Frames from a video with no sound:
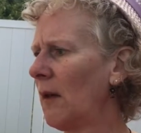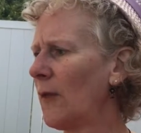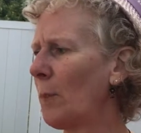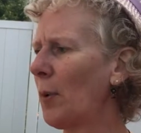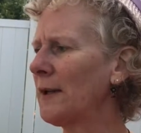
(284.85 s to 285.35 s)

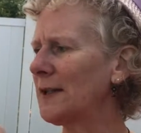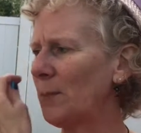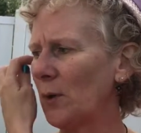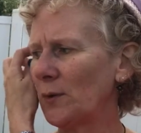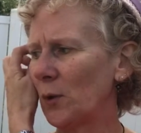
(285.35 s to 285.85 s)
The
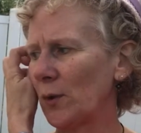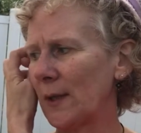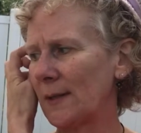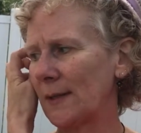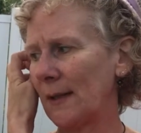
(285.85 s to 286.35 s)
principal told
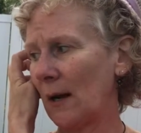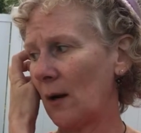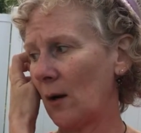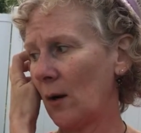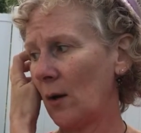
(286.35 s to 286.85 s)
us
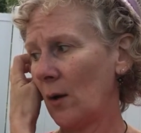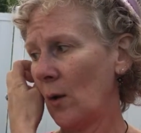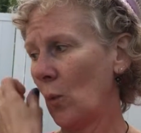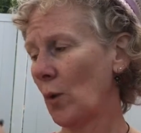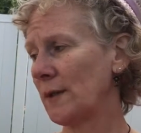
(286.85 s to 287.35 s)
there
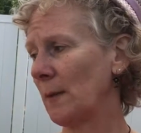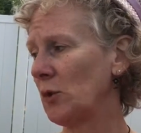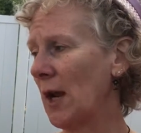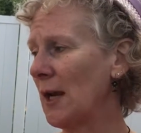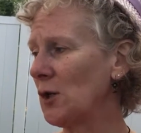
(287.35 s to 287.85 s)
were some
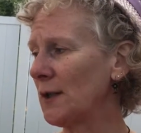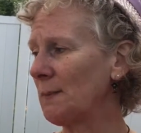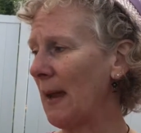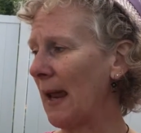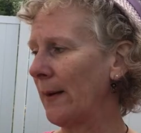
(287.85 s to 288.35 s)
changes
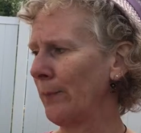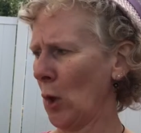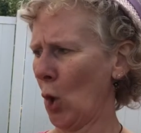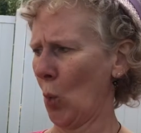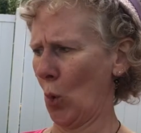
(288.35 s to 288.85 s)
made.
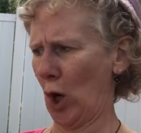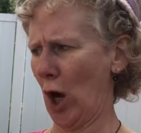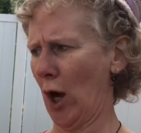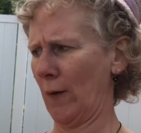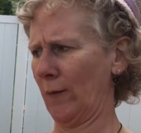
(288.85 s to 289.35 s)
"We
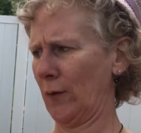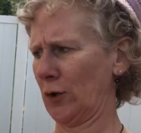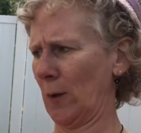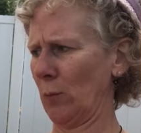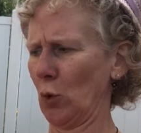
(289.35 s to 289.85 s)
have
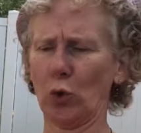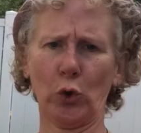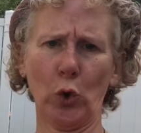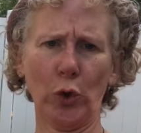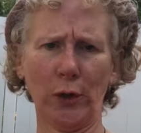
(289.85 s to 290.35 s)
some new
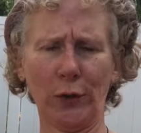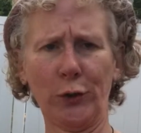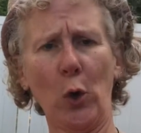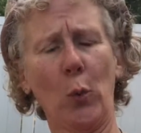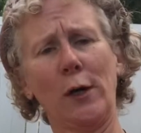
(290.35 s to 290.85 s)
students,
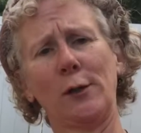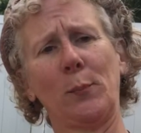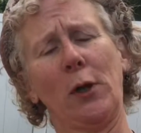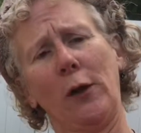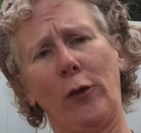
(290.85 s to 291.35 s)
so we
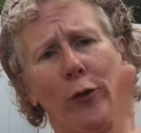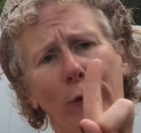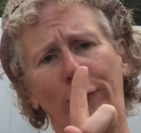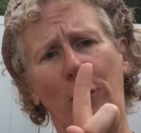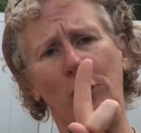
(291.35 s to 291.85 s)
split
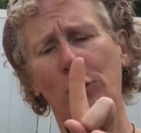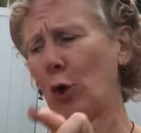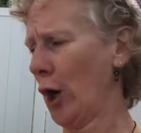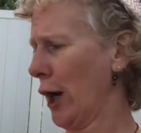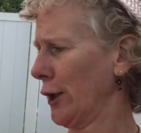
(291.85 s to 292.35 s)
the first
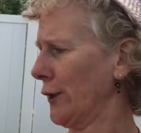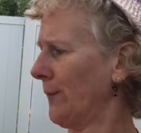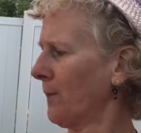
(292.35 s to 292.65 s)
grade."